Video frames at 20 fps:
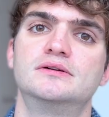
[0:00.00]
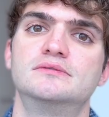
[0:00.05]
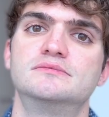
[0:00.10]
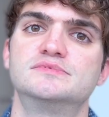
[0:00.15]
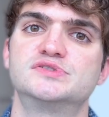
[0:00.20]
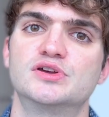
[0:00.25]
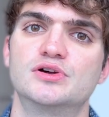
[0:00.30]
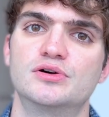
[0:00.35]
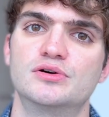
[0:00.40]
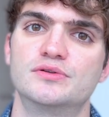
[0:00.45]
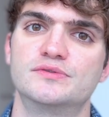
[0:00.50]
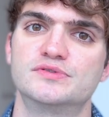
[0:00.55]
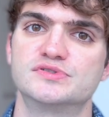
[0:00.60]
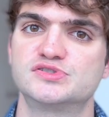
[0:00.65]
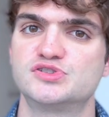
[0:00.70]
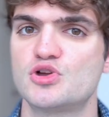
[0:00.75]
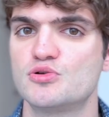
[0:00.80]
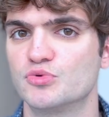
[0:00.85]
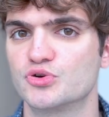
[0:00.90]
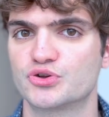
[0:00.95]
So there's
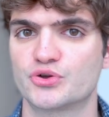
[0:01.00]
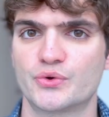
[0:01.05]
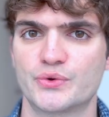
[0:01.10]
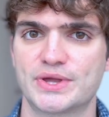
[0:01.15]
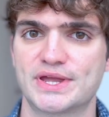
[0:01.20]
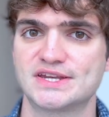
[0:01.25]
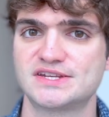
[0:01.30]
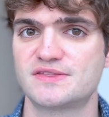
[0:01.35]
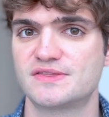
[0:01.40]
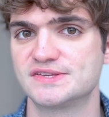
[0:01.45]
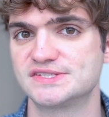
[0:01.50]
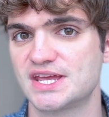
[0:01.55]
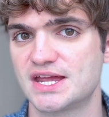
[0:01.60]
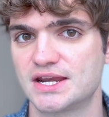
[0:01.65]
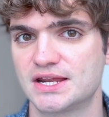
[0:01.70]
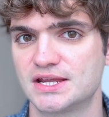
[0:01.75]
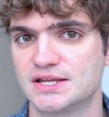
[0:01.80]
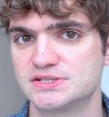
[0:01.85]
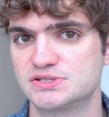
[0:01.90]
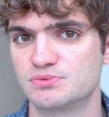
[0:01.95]
no more going into the
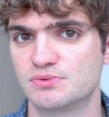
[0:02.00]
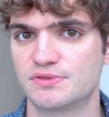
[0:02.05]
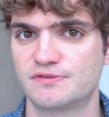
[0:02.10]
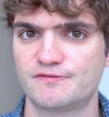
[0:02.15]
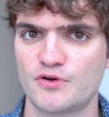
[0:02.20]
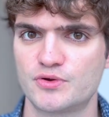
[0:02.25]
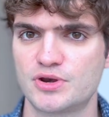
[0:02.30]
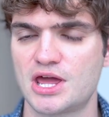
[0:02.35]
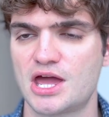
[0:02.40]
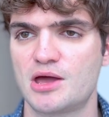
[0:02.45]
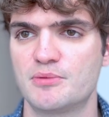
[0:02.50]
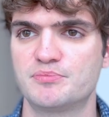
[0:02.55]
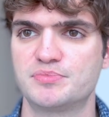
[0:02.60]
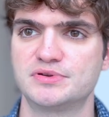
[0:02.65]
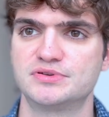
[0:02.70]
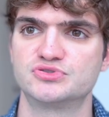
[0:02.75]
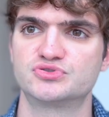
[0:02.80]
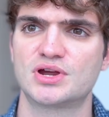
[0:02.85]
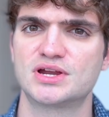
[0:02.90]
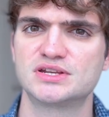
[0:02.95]
settings with Phone app
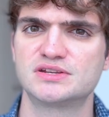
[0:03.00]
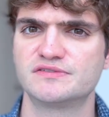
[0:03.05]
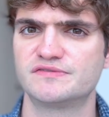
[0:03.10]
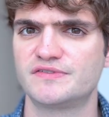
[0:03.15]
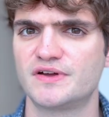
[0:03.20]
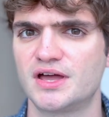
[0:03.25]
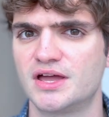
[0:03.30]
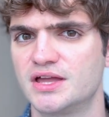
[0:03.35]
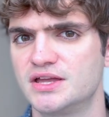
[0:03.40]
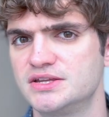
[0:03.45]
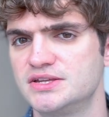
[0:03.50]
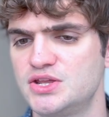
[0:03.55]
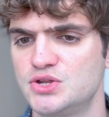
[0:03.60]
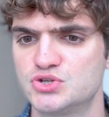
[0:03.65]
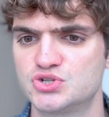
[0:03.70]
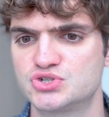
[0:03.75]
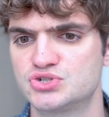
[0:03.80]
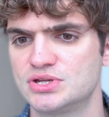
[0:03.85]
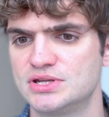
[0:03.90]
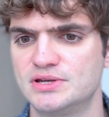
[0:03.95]
and trying to find
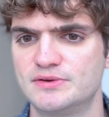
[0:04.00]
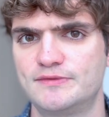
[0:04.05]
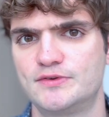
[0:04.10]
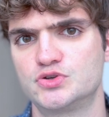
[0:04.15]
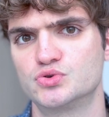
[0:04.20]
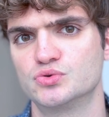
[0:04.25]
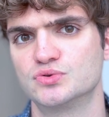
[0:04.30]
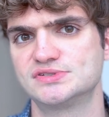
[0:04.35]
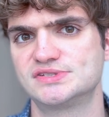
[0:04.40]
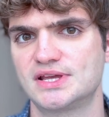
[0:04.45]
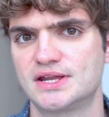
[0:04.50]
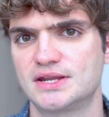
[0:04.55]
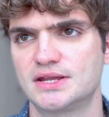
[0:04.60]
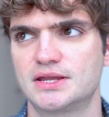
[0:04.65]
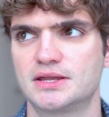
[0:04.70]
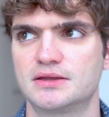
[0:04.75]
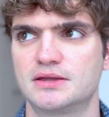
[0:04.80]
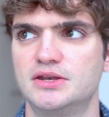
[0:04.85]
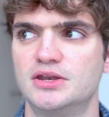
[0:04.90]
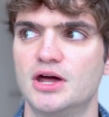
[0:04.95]
each individual
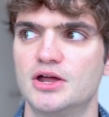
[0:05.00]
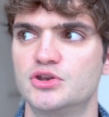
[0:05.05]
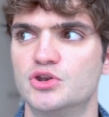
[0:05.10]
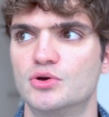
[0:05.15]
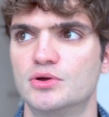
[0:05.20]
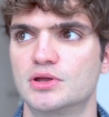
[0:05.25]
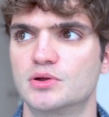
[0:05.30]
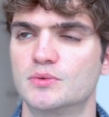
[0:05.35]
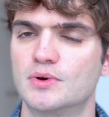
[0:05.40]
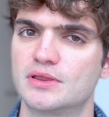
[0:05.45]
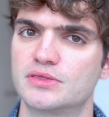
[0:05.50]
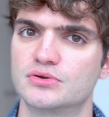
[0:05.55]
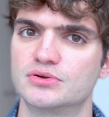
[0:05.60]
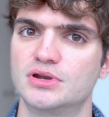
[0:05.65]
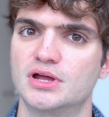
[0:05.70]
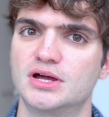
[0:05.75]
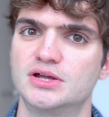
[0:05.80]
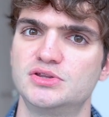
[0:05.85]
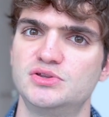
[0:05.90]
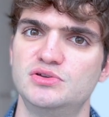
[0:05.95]
setting and not knowing whether or
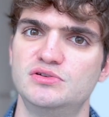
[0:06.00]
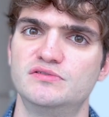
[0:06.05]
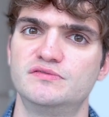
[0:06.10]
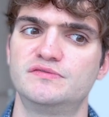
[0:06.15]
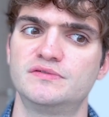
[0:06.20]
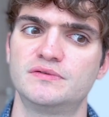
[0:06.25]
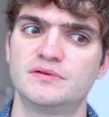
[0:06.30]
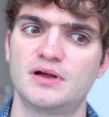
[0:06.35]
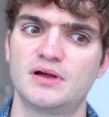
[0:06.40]
not you've